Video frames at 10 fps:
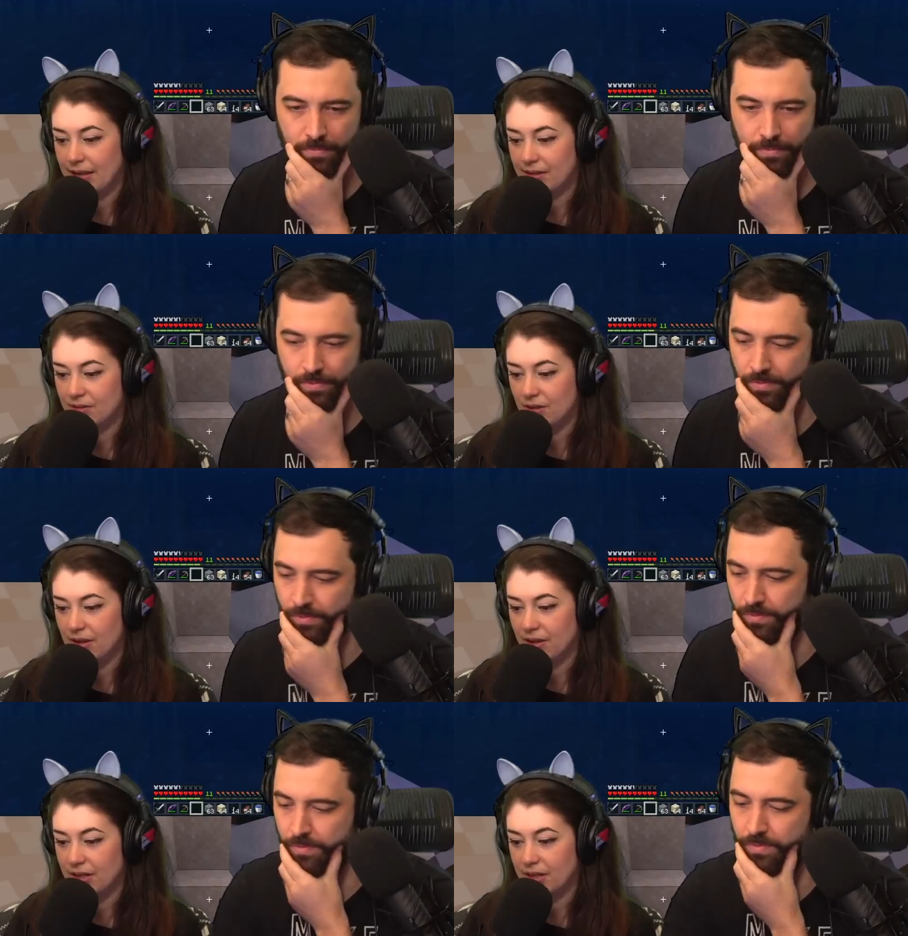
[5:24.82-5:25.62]
Speaker 1: Katelyn,
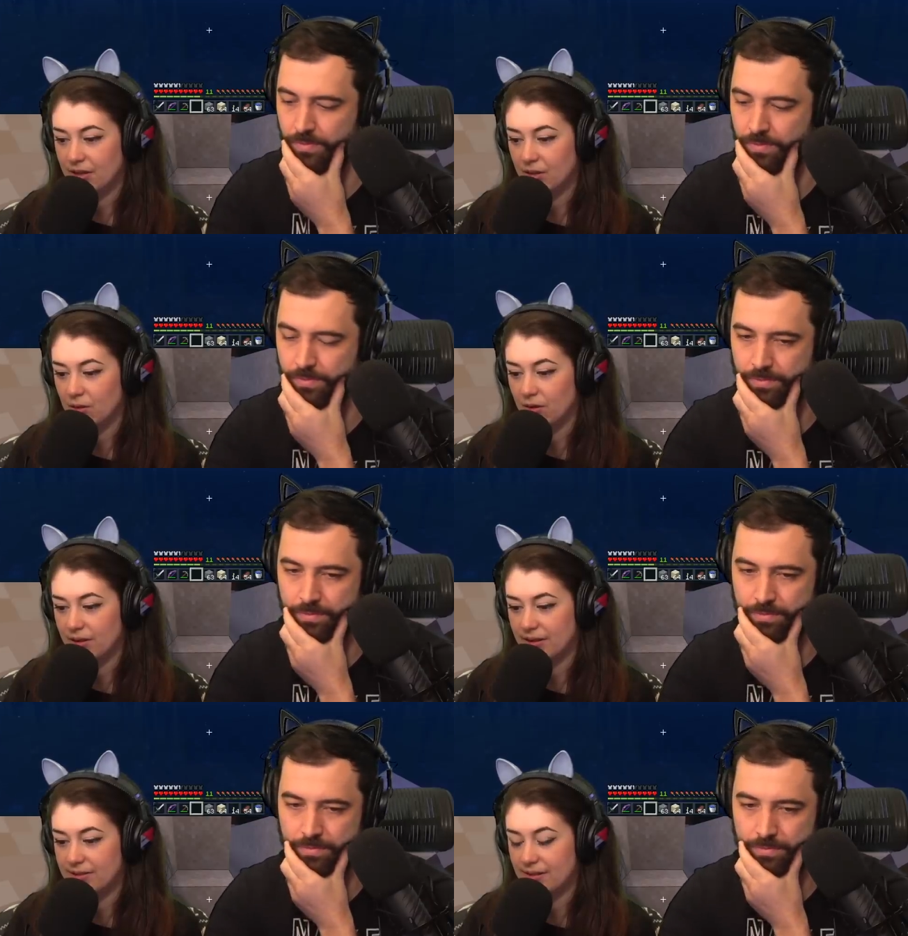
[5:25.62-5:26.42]
try looking at your
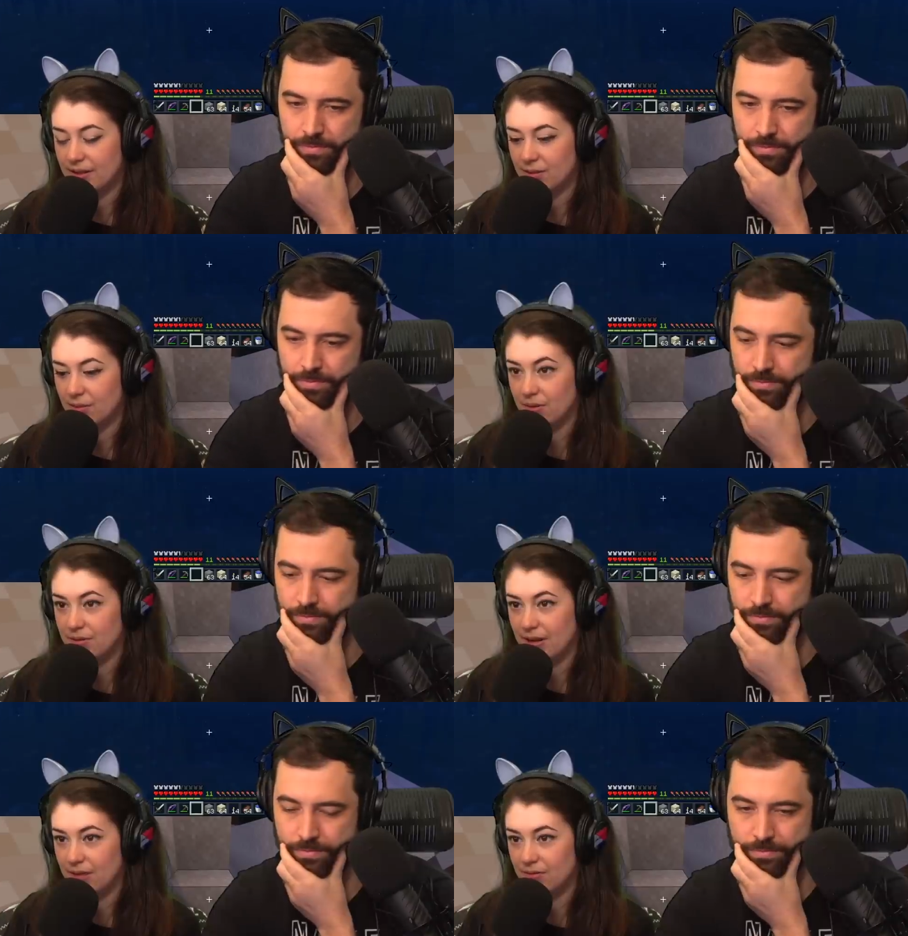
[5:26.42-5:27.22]
coordinates that you
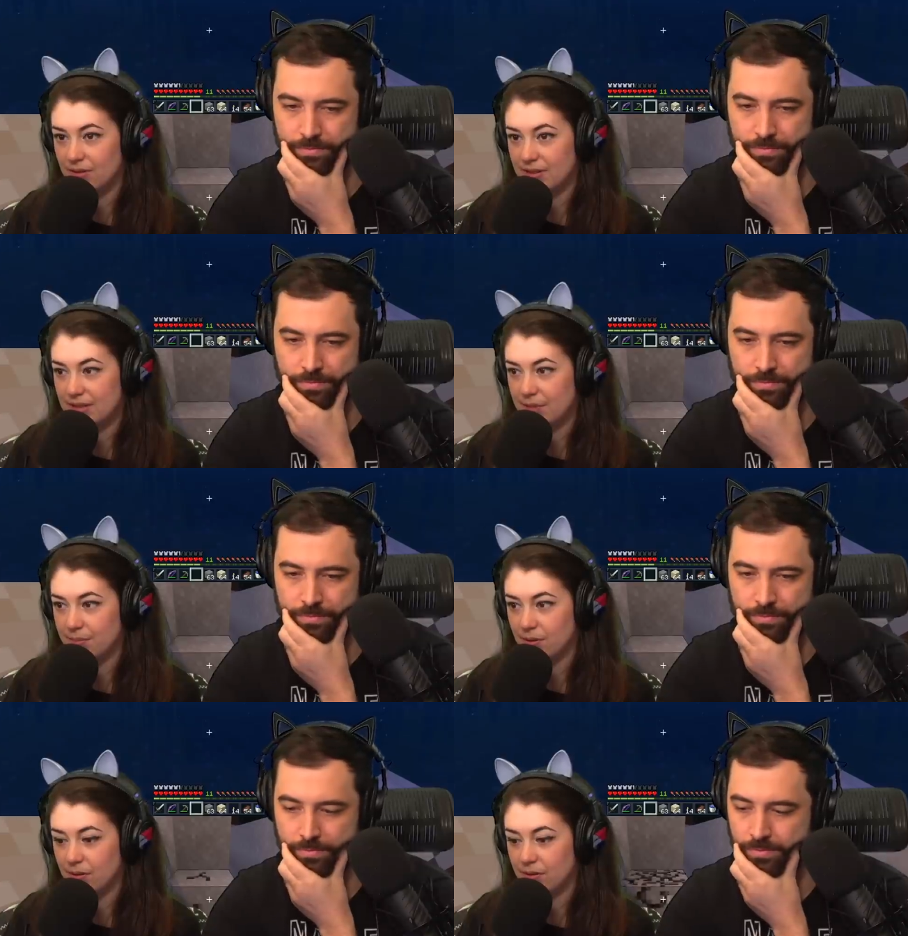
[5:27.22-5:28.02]
wrote down for the
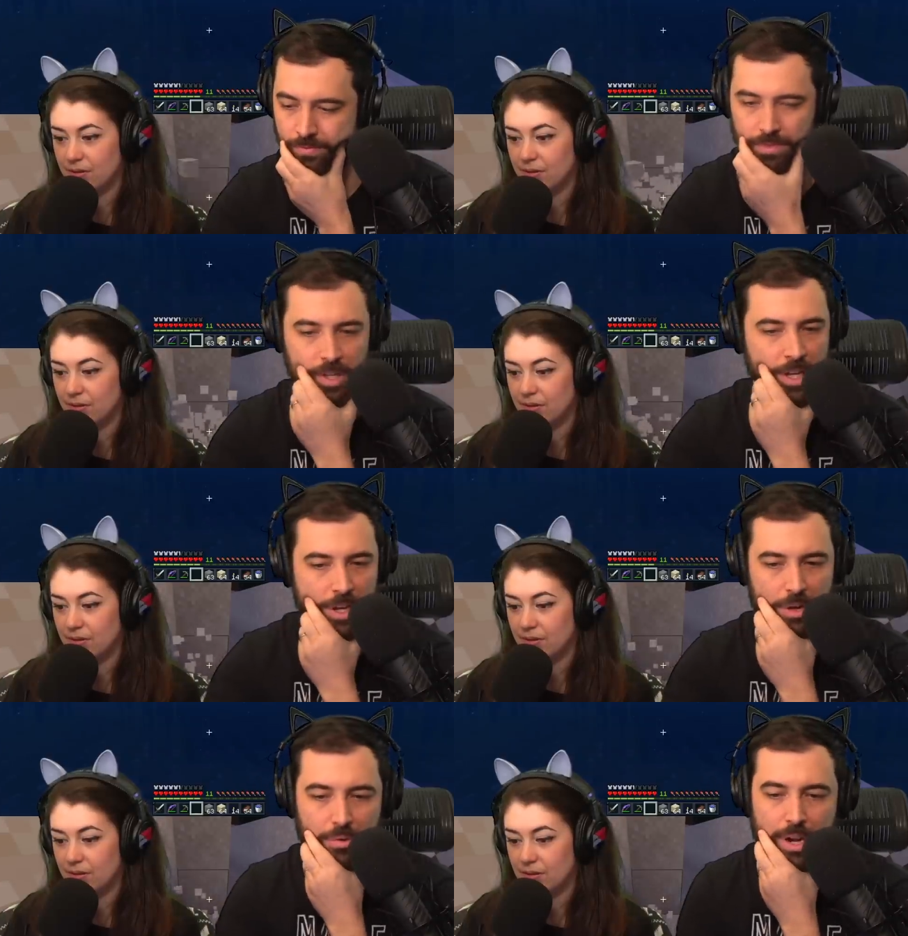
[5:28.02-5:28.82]
temple.
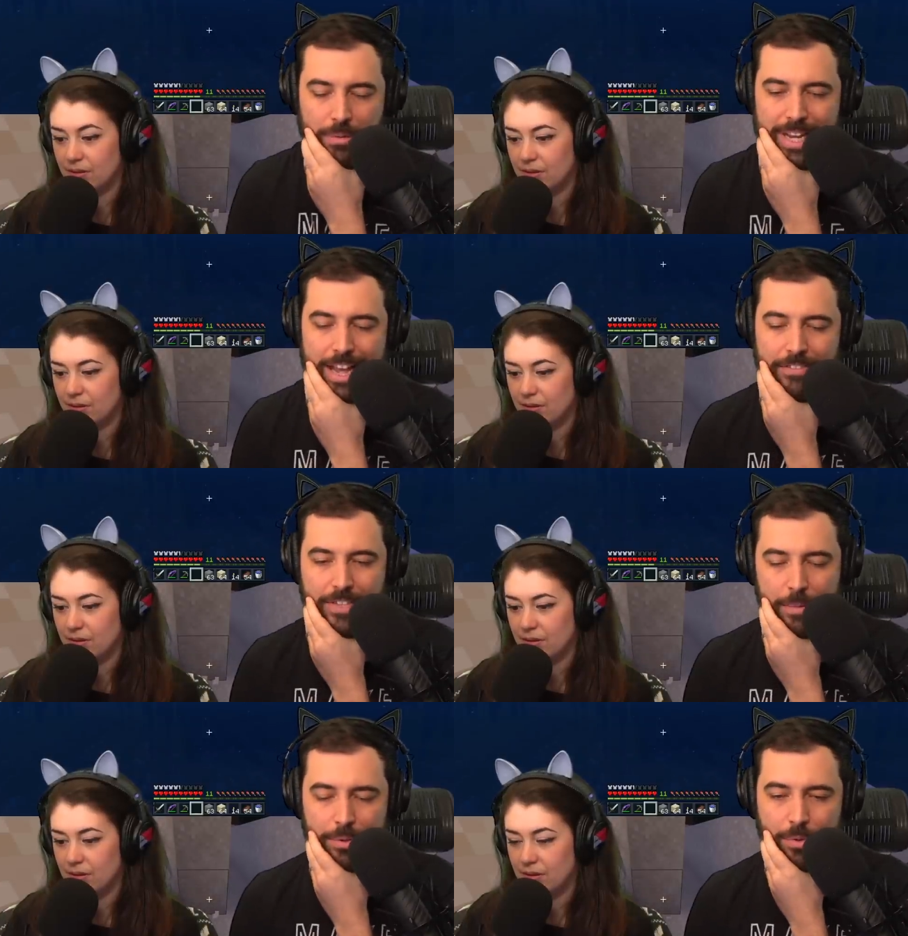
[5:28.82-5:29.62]
Speaker 2: Wait, we have
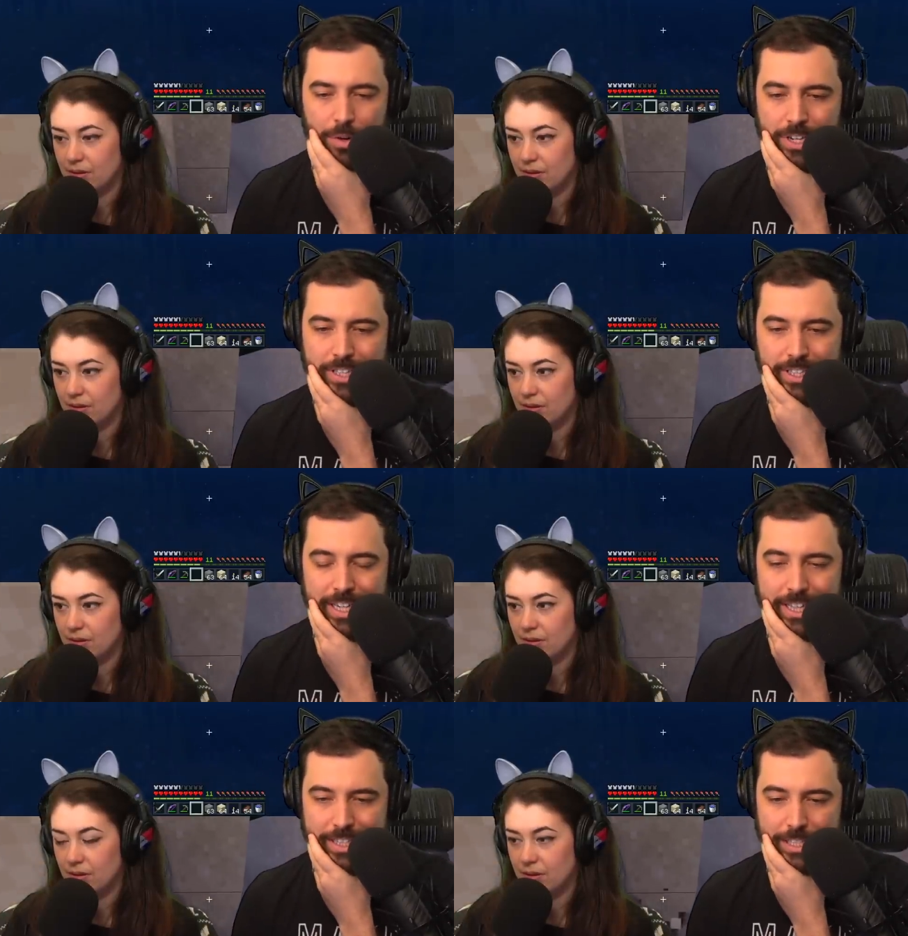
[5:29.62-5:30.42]
temple coordinates
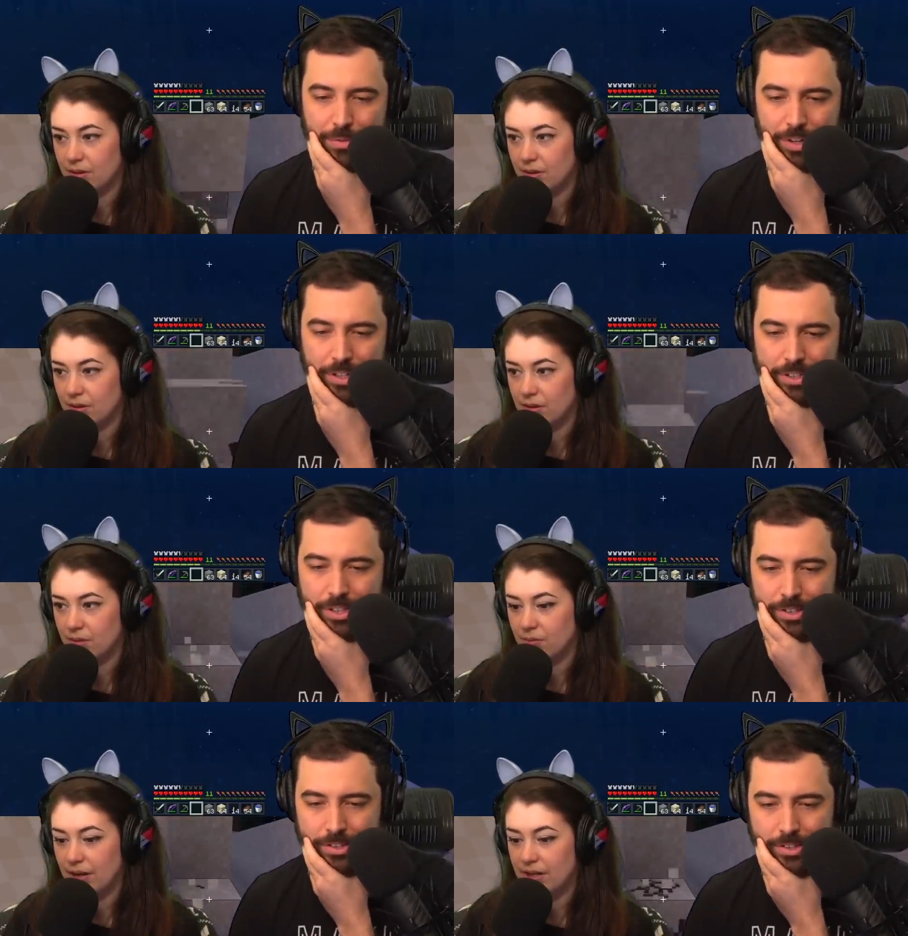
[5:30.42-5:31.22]
in this world?
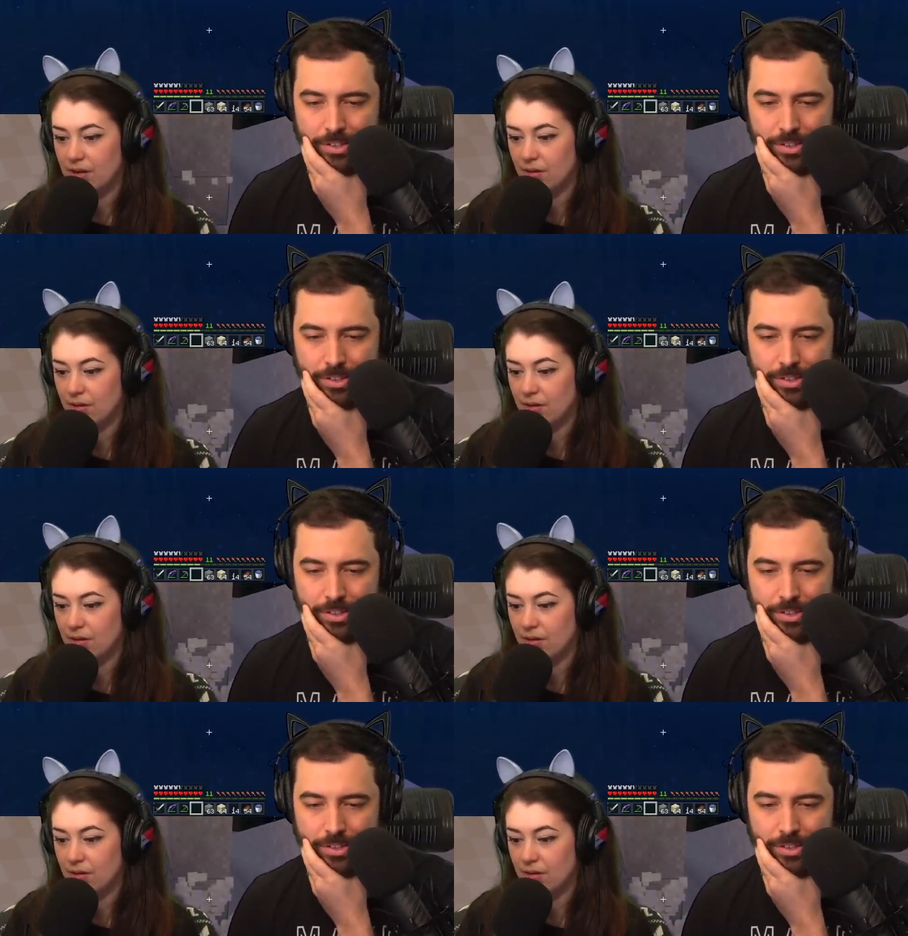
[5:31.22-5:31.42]
Speaker 1: Wait,